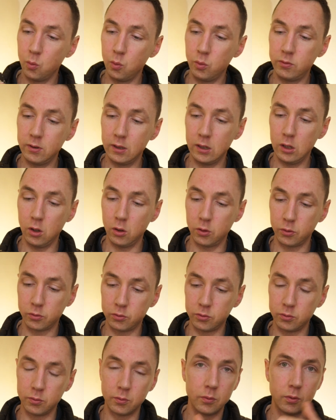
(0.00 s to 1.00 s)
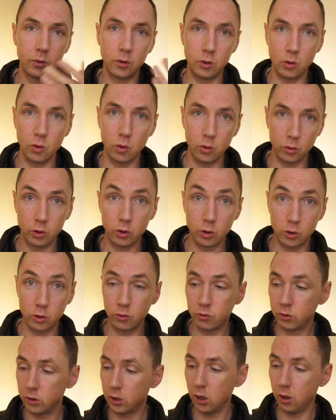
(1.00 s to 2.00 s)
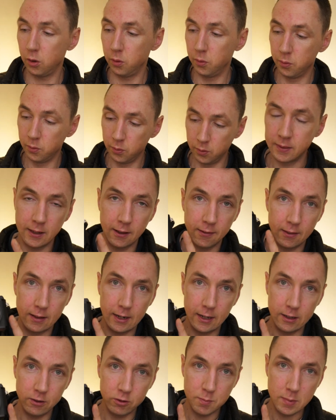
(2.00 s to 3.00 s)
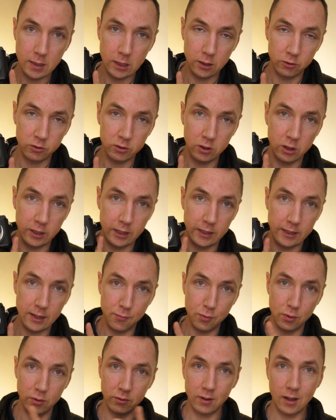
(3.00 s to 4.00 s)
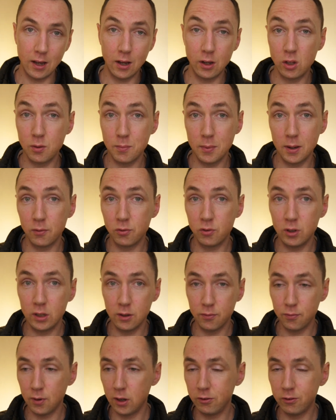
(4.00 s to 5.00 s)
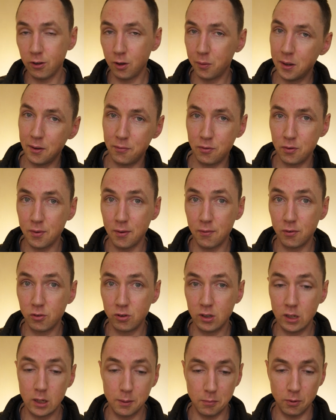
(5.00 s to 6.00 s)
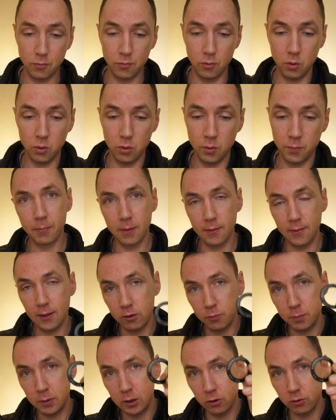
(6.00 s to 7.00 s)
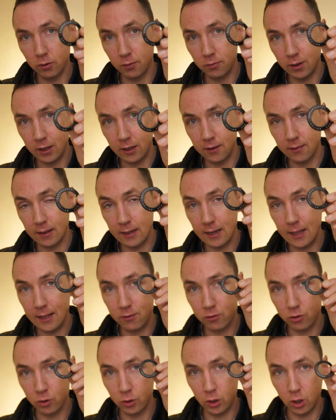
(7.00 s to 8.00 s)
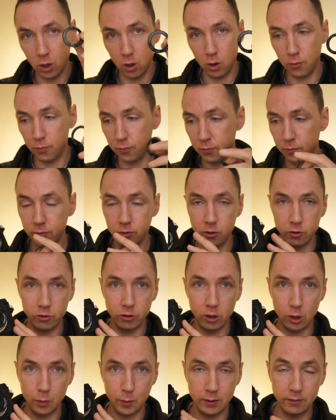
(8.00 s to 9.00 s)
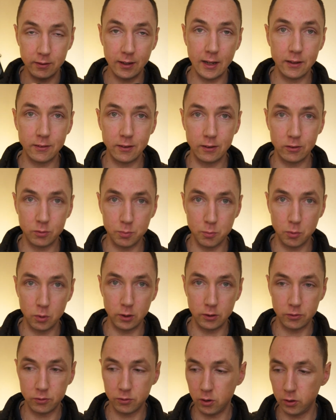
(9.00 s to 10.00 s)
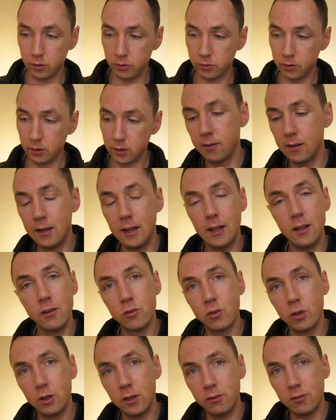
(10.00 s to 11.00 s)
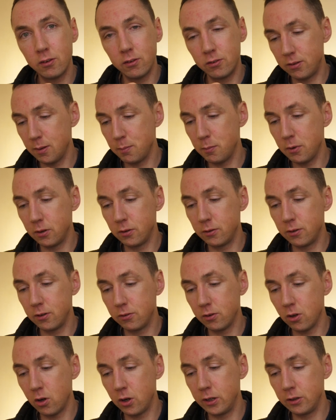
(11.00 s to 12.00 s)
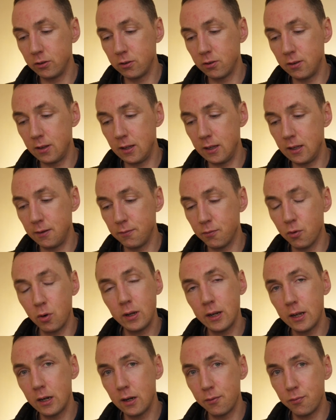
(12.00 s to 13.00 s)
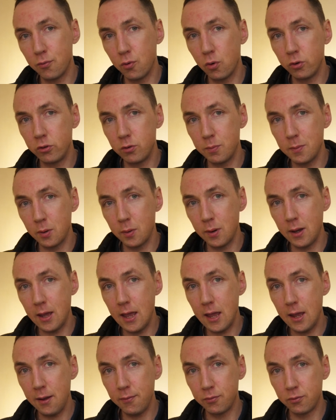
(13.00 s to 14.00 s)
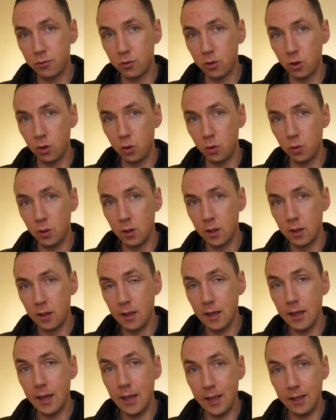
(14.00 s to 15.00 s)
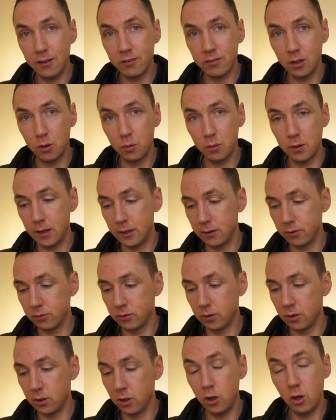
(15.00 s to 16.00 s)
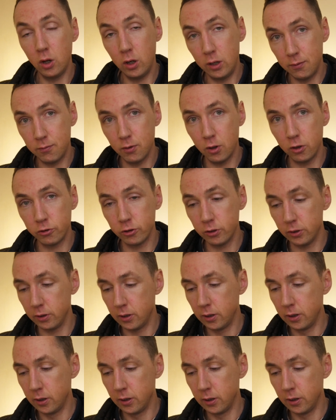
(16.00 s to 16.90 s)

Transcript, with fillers: Once it locks, you're, you're good to go. Now the lens may look slightly different to how you may have seen the photo if you've ever seen it before, and that's because I've taken the lens hood off to show it at its smallest size. The lens hood is a similar design to the Voigtlander 40mm f2 SL lens, early version.